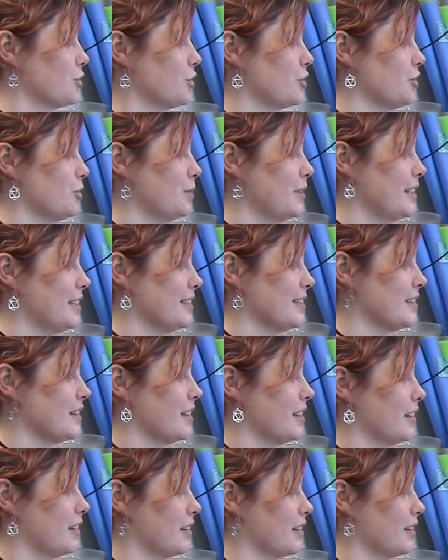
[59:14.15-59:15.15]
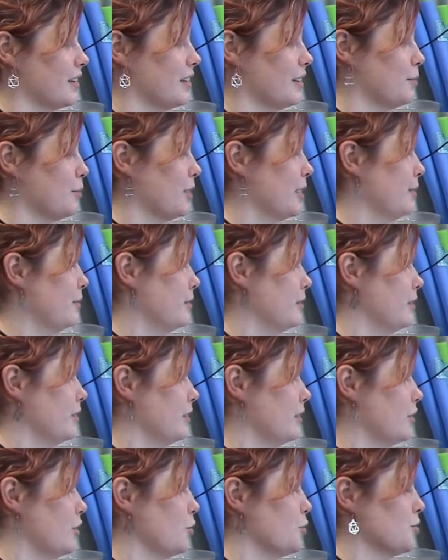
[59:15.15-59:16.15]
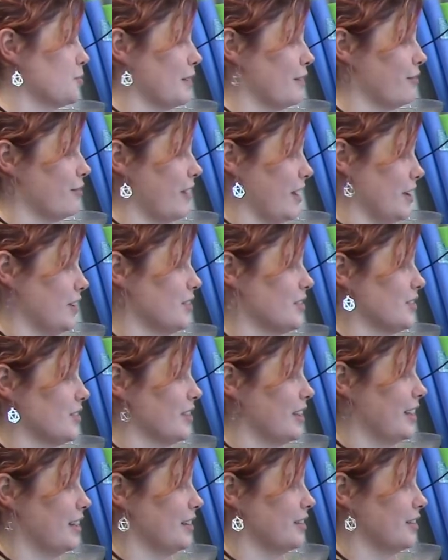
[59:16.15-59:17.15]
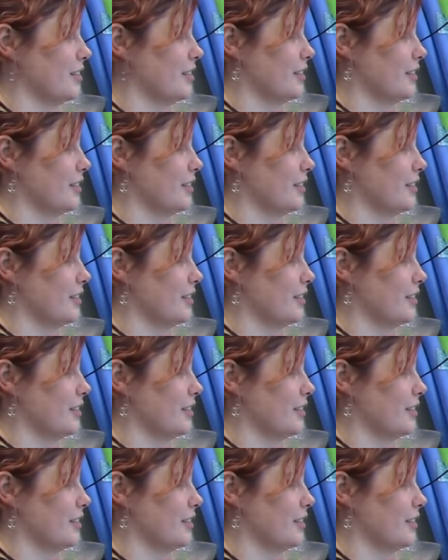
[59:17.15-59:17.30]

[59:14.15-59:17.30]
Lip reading: to me is like, he probably knows my face and